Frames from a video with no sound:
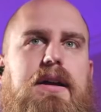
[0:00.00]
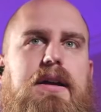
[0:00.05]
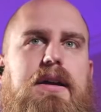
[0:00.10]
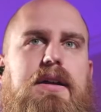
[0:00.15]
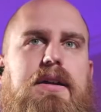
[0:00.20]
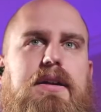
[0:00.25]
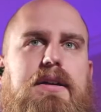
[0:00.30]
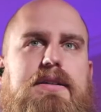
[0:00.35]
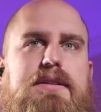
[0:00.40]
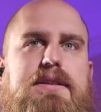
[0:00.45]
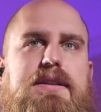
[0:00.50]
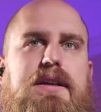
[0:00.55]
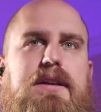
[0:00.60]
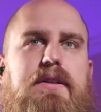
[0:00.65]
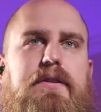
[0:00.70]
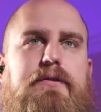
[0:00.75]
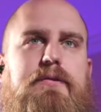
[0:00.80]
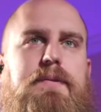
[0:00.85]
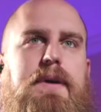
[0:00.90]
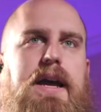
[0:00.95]
You can see it
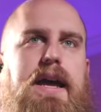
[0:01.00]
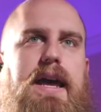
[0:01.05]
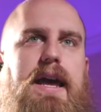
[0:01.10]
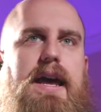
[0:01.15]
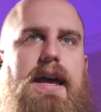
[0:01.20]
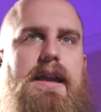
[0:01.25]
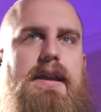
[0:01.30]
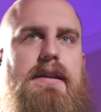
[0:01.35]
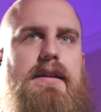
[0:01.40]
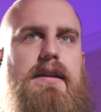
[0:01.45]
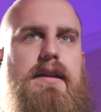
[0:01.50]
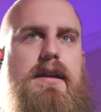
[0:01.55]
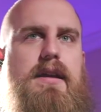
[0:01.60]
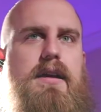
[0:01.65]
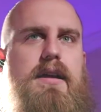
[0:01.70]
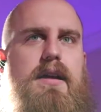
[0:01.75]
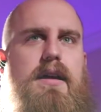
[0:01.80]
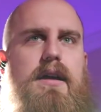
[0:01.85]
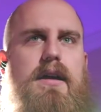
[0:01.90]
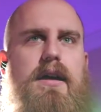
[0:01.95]
over my hand.
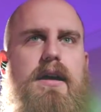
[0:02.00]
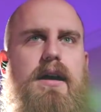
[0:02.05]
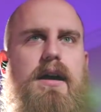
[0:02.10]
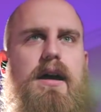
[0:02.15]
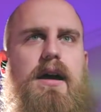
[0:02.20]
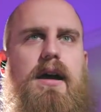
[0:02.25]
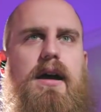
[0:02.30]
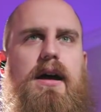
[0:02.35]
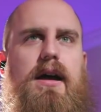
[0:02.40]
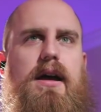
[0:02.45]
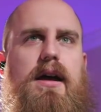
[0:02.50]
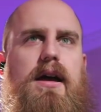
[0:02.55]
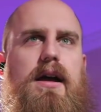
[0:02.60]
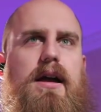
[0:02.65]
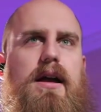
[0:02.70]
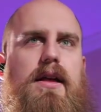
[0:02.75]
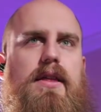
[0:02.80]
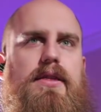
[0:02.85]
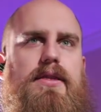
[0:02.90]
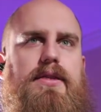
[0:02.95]

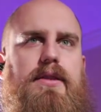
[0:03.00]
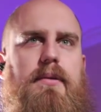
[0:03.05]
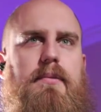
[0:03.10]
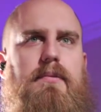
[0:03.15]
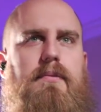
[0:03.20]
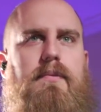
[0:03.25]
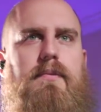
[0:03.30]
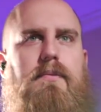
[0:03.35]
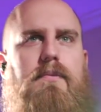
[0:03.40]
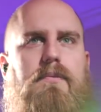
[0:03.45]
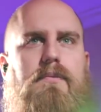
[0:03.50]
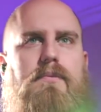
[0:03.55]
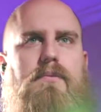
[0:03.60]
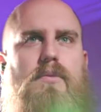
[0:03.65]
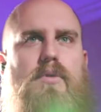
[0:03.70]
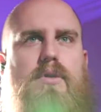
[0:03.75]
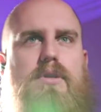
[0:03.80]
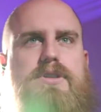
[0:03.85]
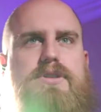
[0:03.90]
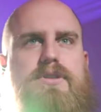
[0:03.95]
The
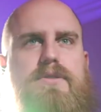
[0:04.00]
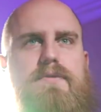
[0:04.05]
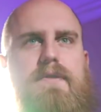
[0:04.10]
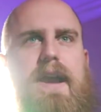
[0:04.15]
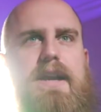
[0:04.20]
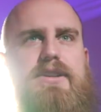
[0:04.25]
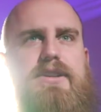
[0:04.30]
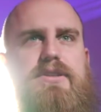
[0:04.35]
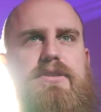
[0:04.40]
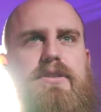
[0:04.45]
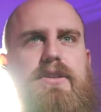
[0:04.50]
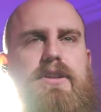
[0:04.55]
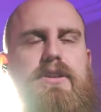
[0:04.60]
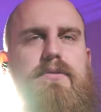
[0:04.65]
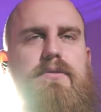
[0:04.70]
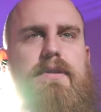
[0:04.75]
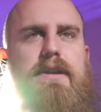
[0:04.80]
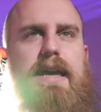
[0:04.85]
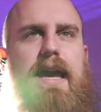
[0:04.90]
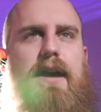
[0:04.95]
more directional you
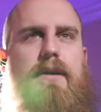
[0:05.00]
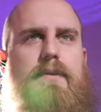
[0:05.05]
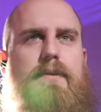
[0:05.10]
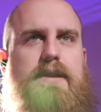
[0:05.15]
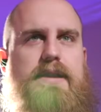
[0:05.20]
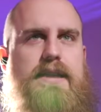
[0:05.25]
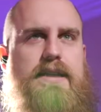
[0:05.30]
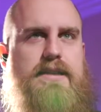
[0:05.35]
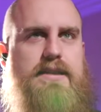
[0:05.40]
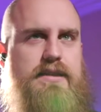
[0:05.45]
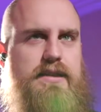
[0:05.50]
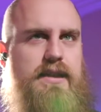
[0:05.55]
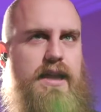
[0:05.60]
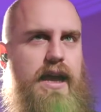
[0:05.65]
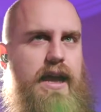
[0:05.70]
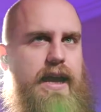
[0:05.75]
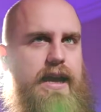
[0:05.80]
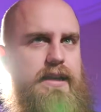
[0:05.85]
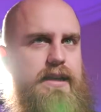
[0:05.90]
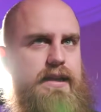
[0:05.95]
get with this
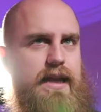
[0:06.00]
light,